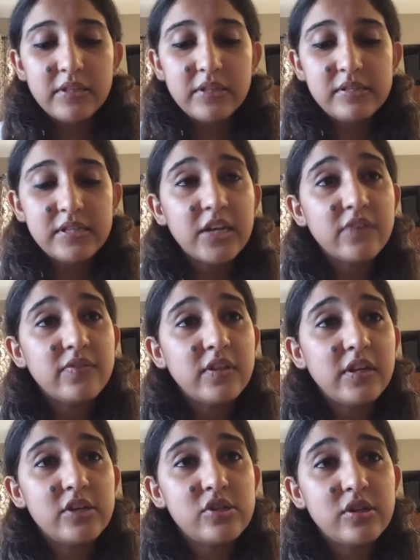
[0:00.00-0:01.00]
the state of the
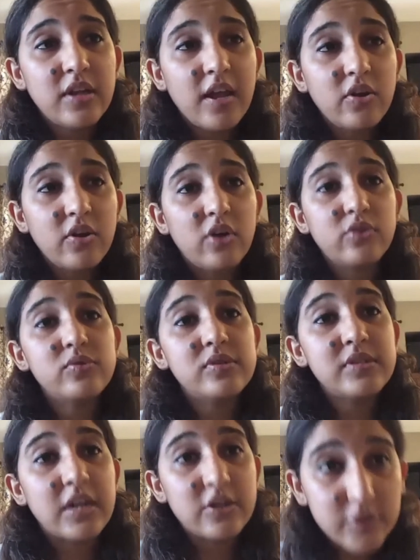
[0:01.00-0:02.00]
nation had got to
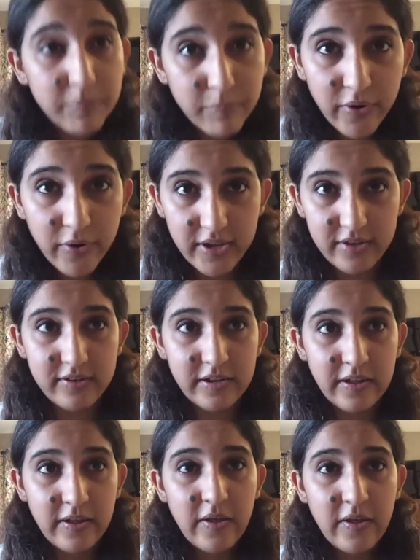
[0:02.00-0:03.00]
such a point
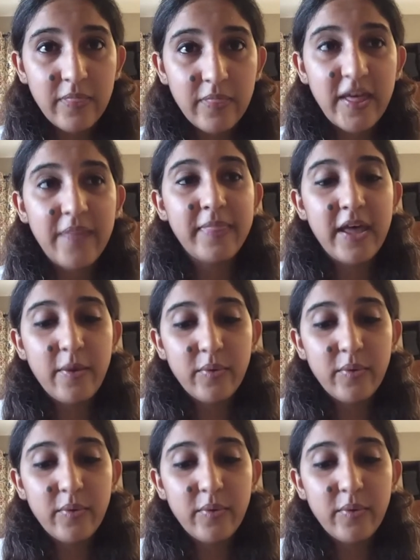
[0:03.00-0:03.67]
that